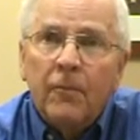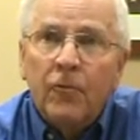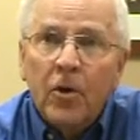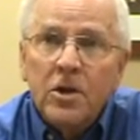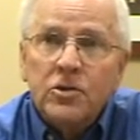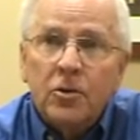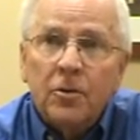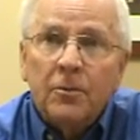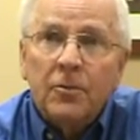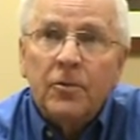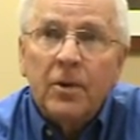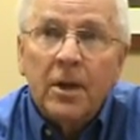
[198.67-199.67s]

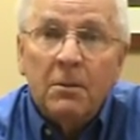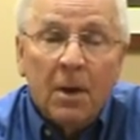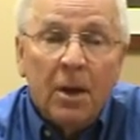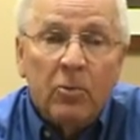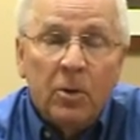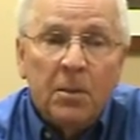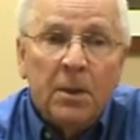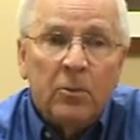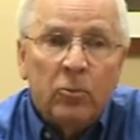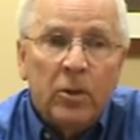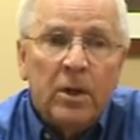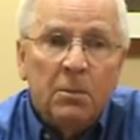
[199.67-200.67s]
Frazier, in my
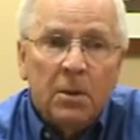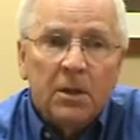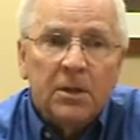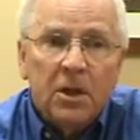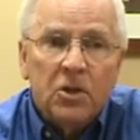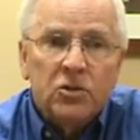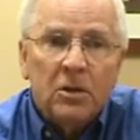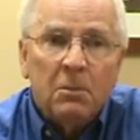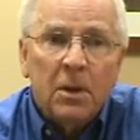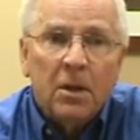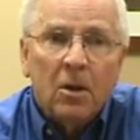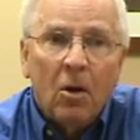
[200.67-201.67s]
rehabilitation,
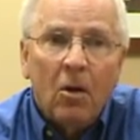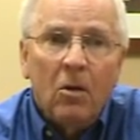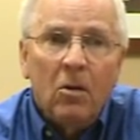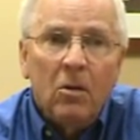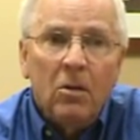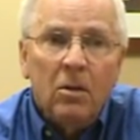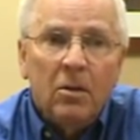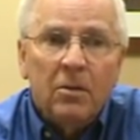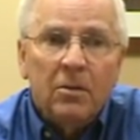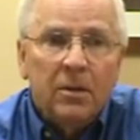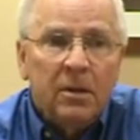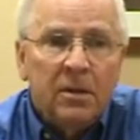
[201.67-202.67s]
made all
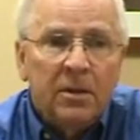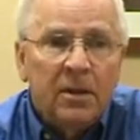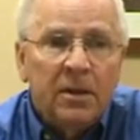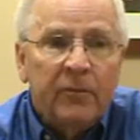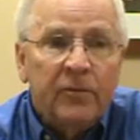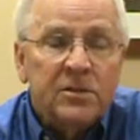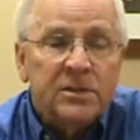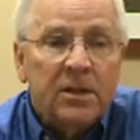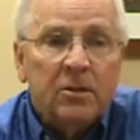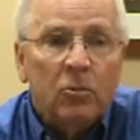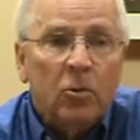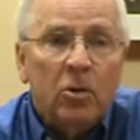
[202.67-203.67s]
the difference
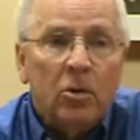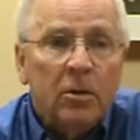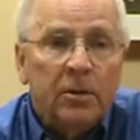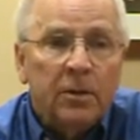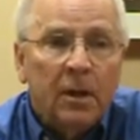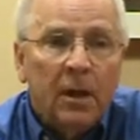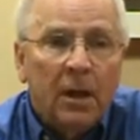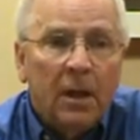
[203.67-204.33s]
in the world.